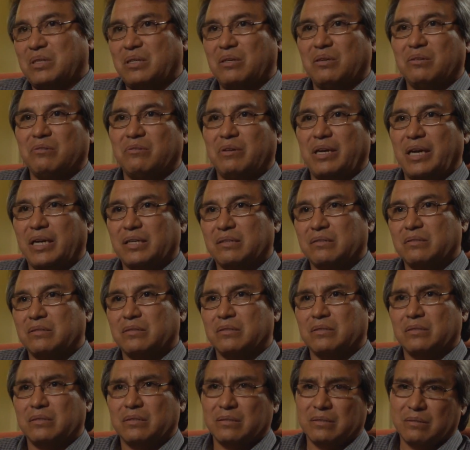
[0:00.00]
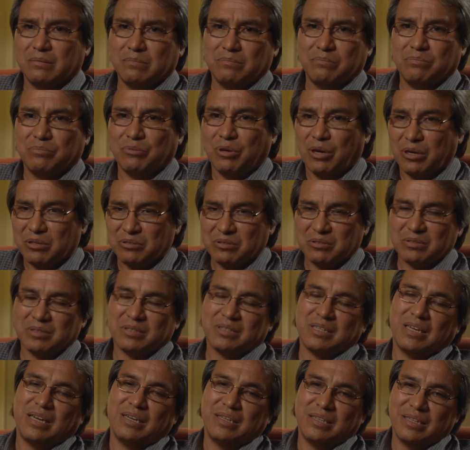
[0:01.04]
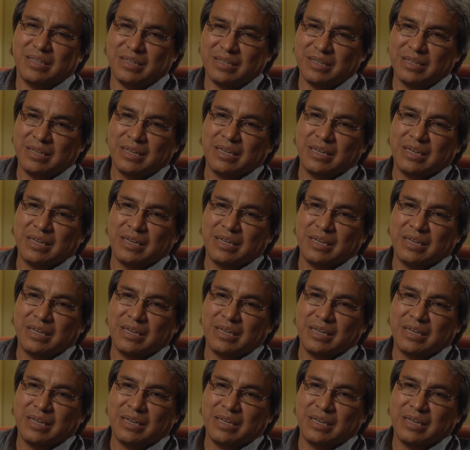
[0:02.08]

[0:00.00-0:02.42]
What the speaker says: and other actors of the broader society